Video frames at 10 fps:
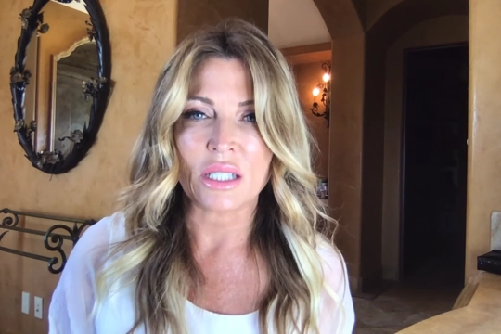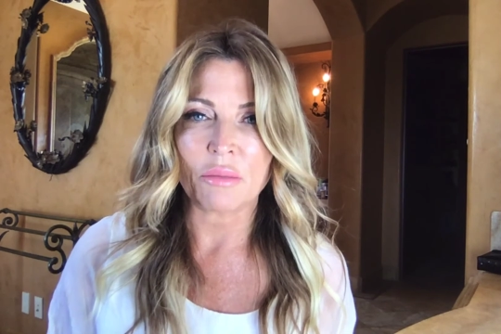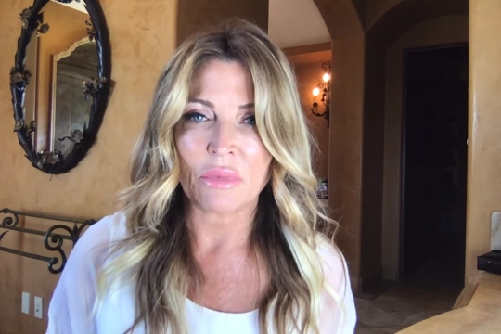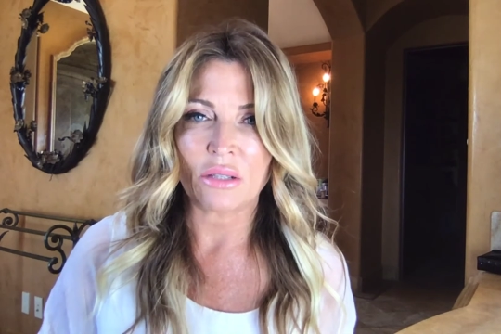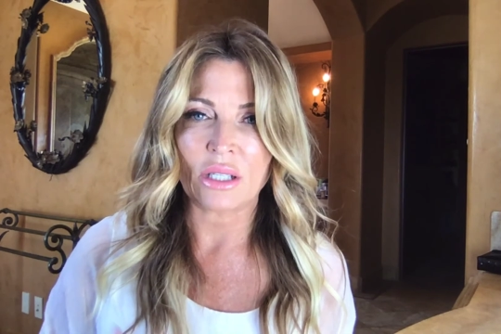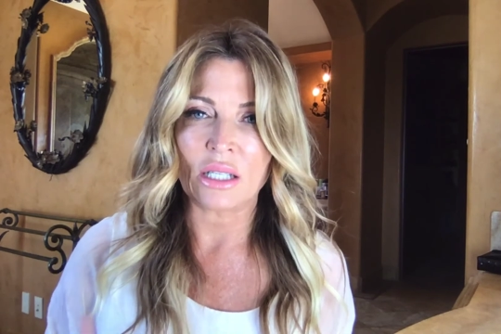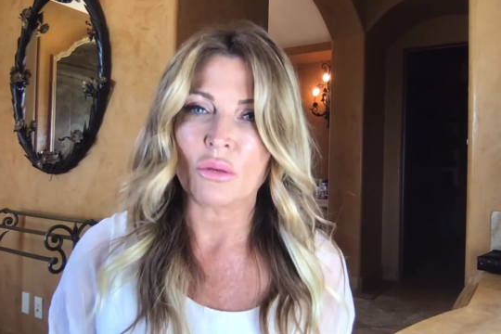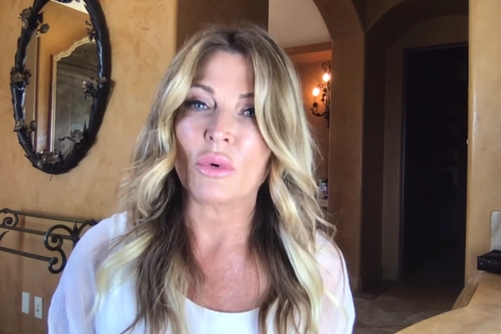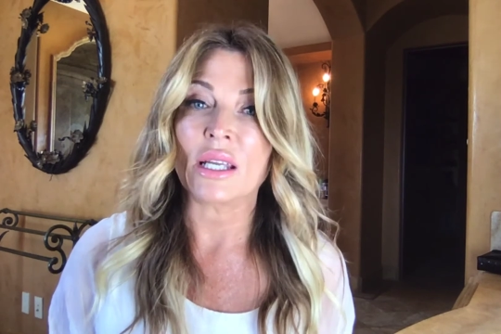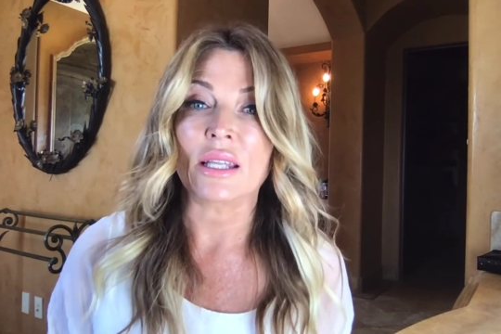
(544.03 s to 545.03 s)
come out in a
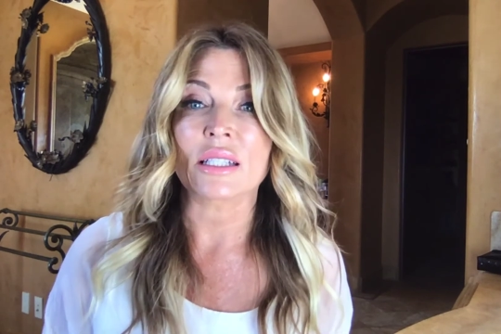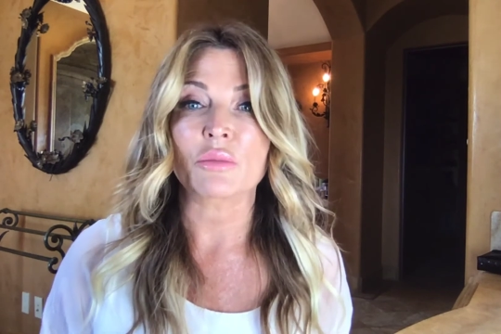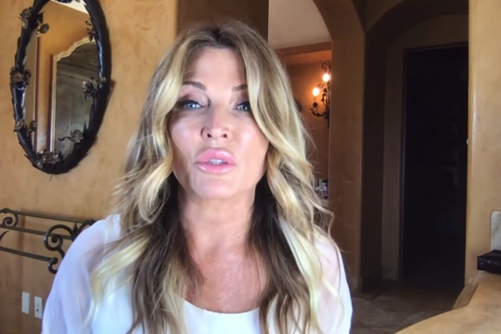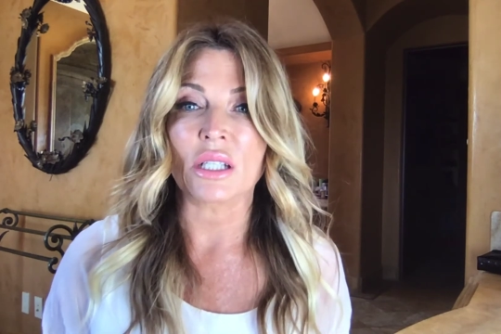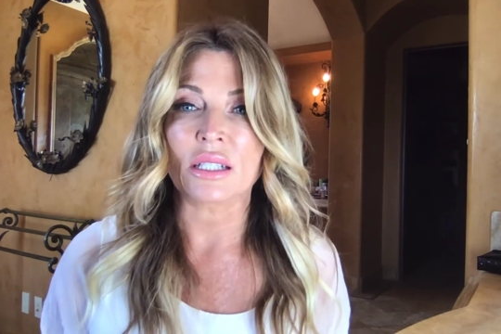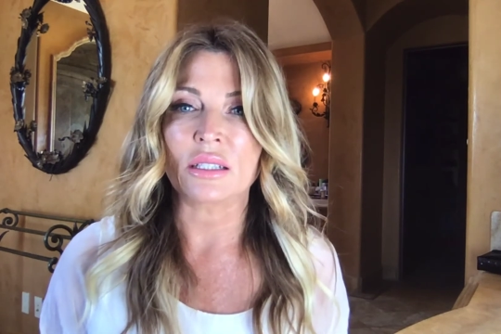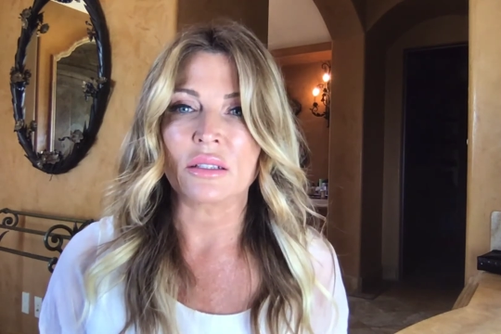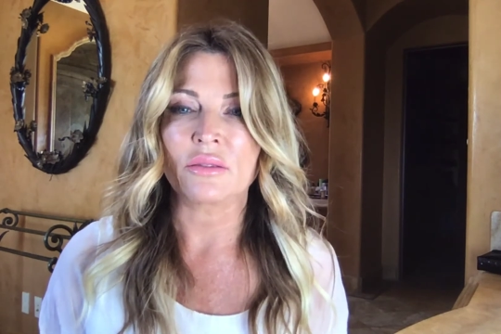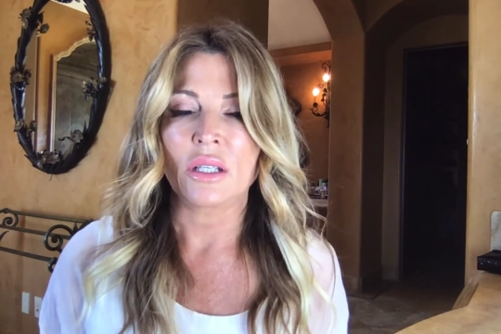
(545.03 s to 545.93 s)
way that's productive.